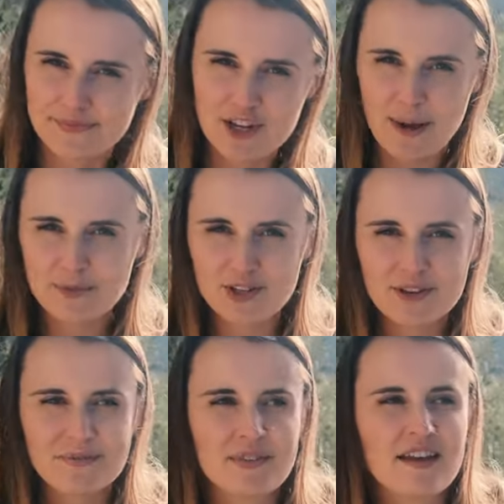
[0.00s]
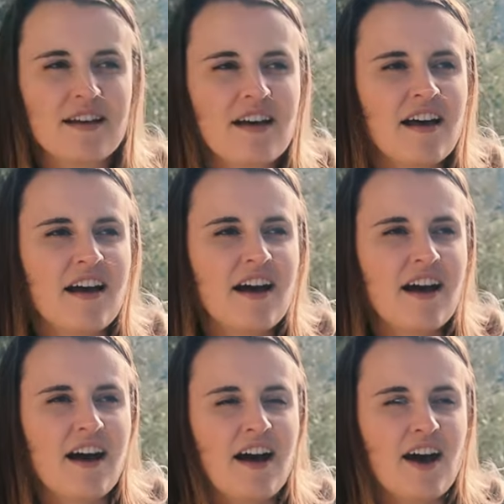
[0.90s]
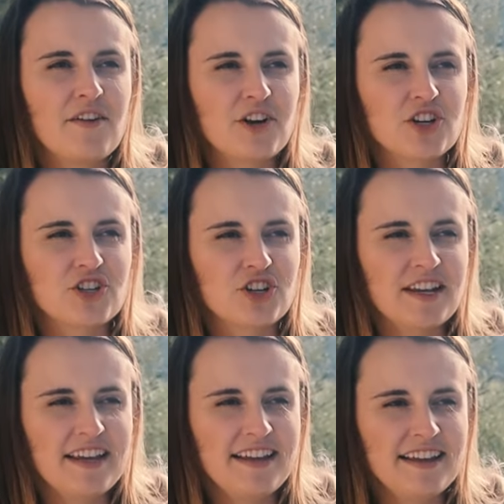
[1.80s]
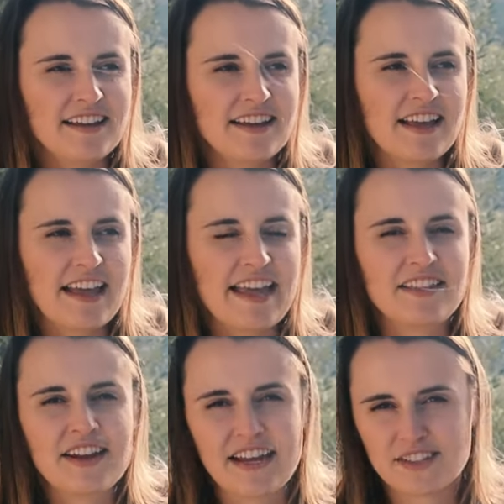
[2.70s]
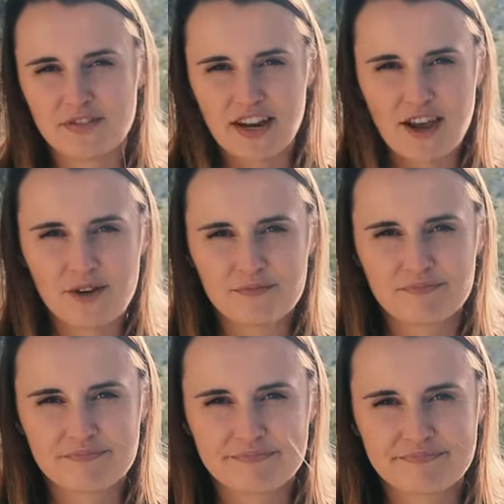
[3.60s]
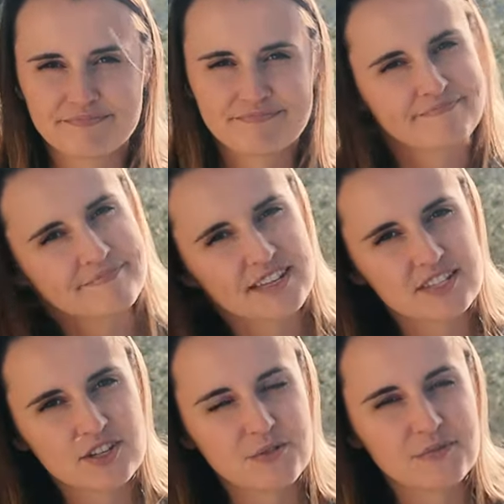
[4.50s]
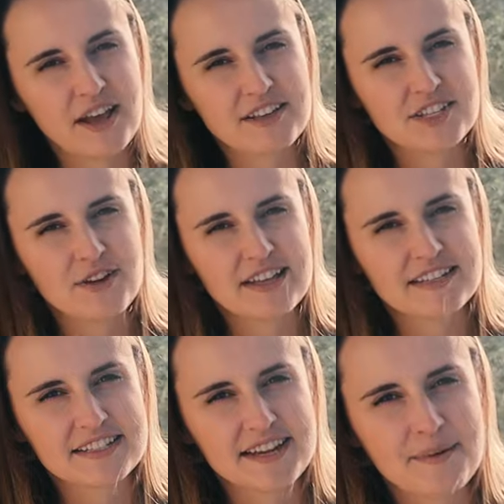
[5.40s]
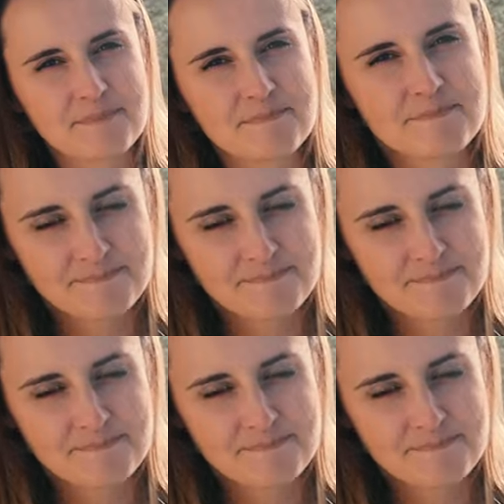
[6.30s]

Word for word: chapter of our journey in the next video. So I'll see you guys next time.